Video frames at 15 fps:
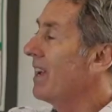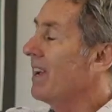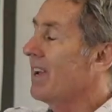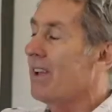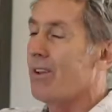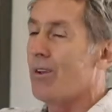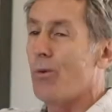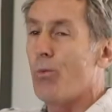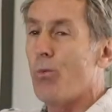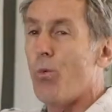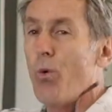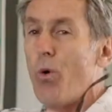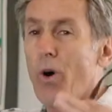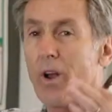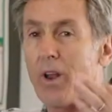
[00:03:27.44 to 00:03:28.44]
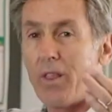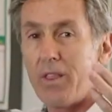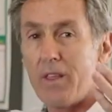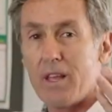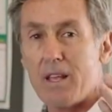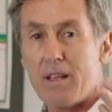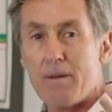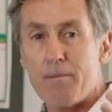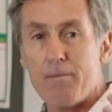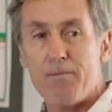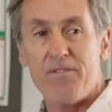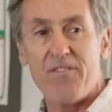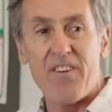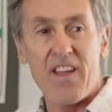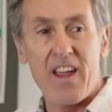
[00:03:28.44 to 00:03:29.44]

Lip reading: my first memory goes back to